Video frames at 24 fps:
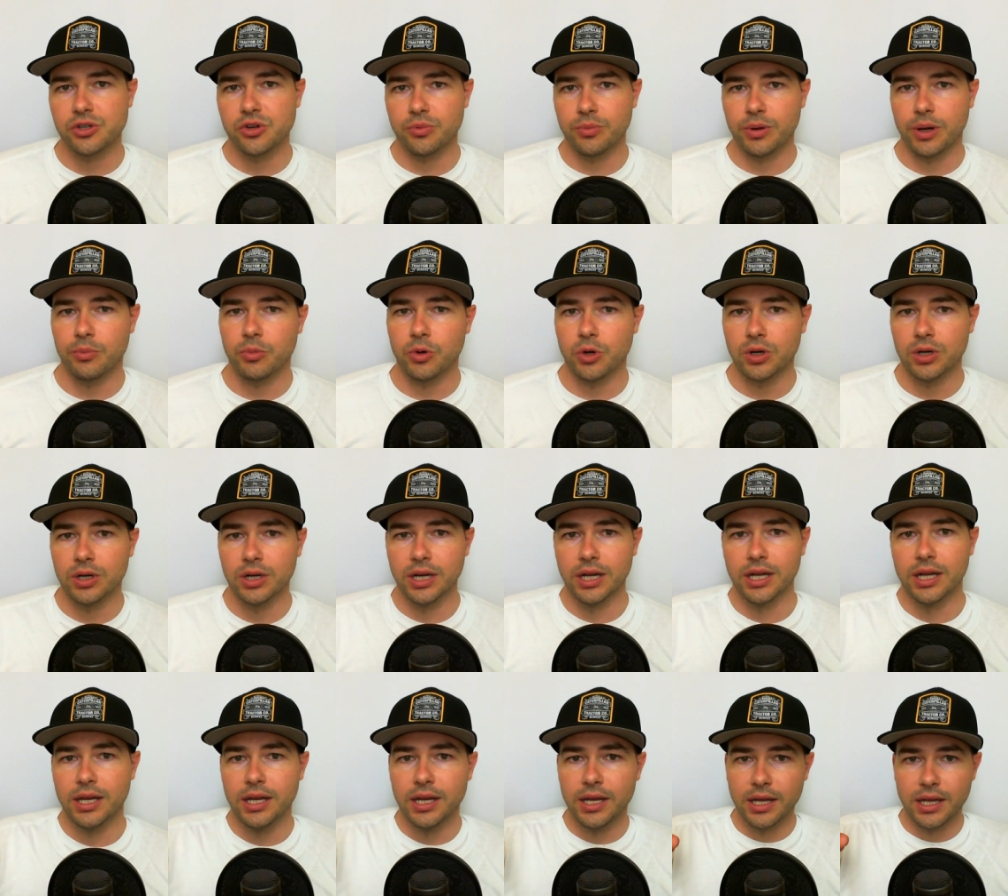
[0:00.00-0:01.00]
remember
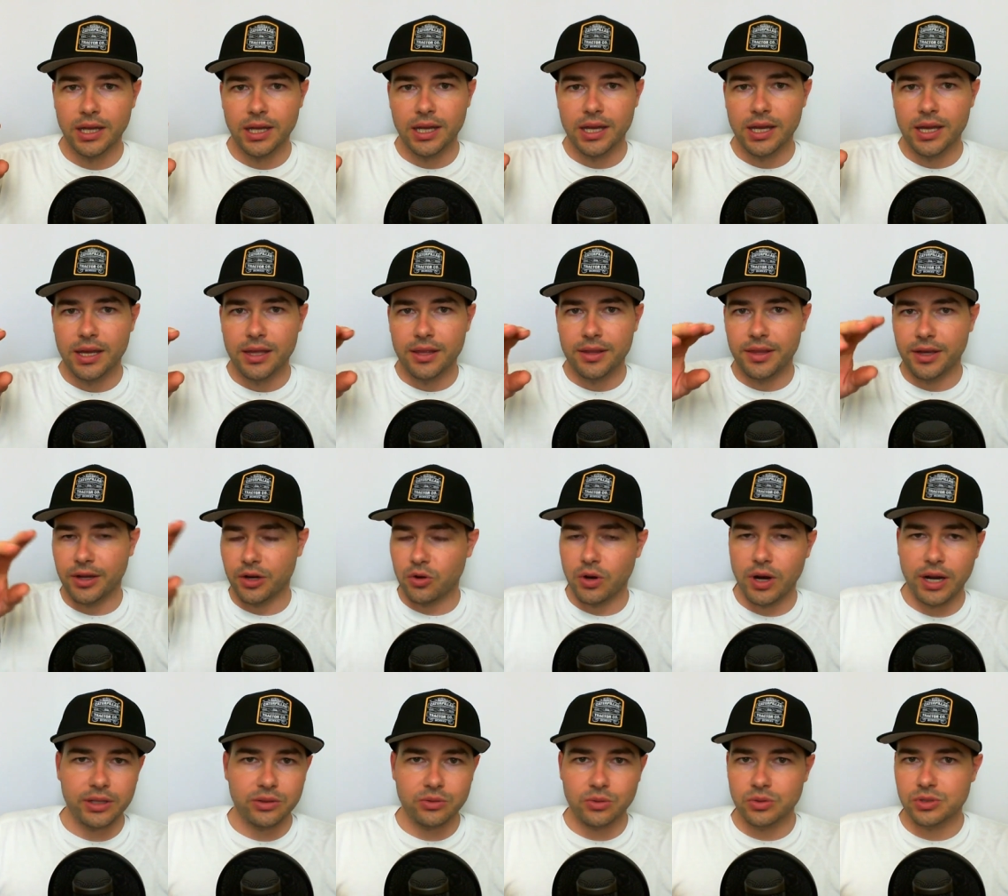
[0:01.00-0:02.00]
the
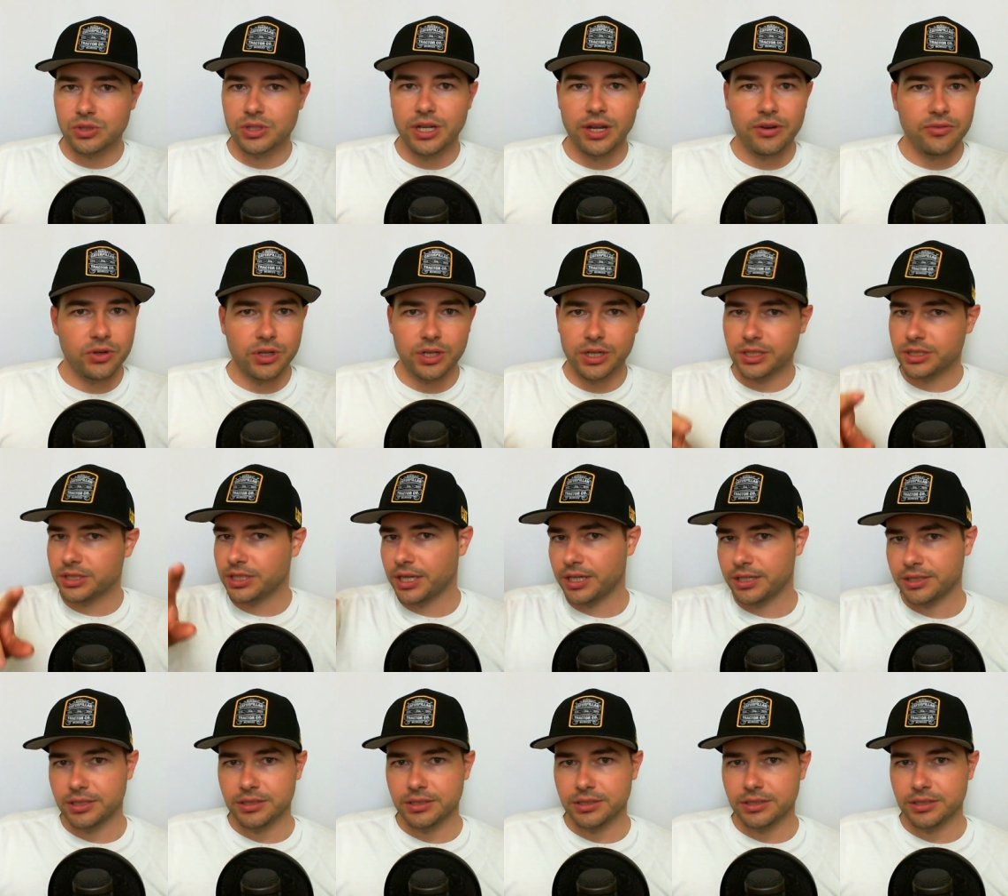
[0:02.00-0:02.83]
crank throw is never going to change.